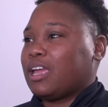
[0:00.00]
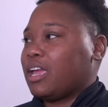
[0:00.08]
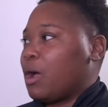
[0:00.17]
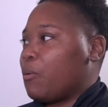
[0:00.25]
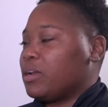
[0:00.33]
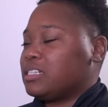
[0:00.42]

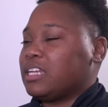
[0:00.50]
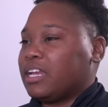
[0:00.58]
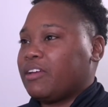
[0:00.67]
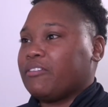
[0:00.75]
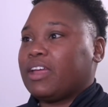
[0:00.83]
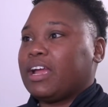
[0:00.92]
I want to say
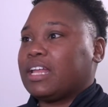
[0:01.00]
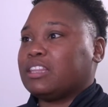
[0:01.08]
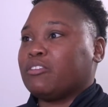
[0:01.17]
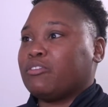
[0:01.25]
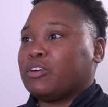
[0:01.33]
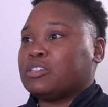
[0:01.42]
Devin, they got
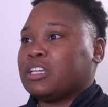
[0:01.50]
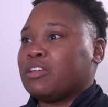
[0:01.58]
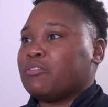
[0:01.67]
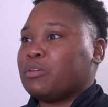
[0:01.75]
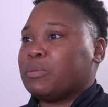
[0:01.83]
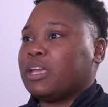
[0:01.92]
the first
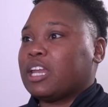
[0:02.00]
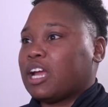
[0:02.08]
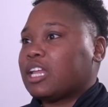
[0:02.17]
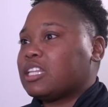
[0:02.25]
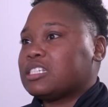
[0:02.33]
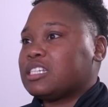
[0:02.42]
MVP and I
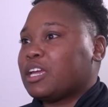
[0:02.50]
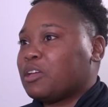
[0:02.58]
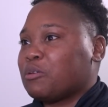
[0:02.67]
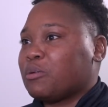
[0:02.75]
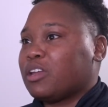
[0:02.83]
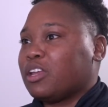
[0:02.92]
got the
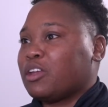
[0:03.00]
second one.